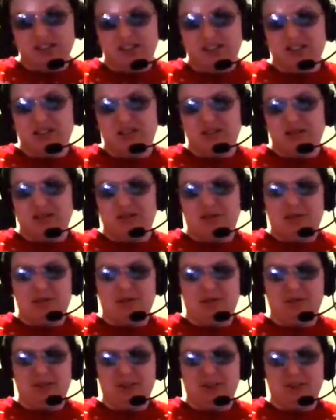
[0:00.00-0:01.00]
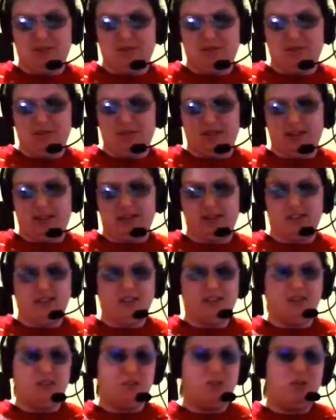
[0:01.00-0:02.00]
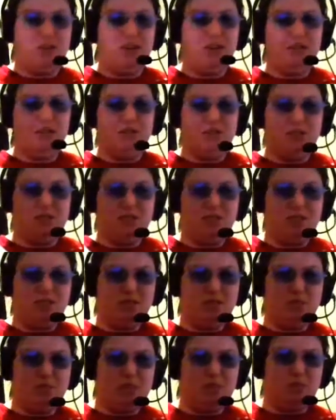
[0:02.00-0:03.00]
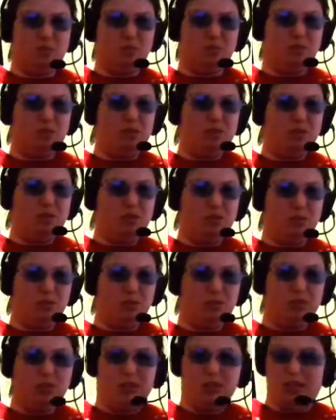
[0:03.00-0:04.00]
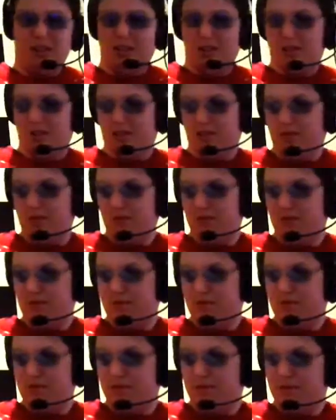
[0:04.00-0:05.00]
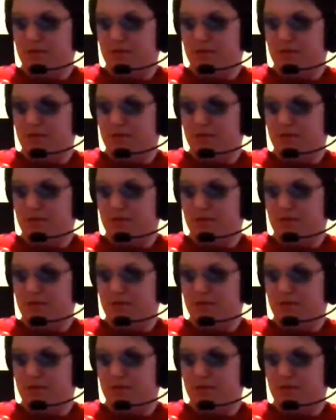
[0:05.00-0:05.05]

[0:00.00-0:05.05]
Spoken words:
this is the one that matches like this matches weaving more than anything else.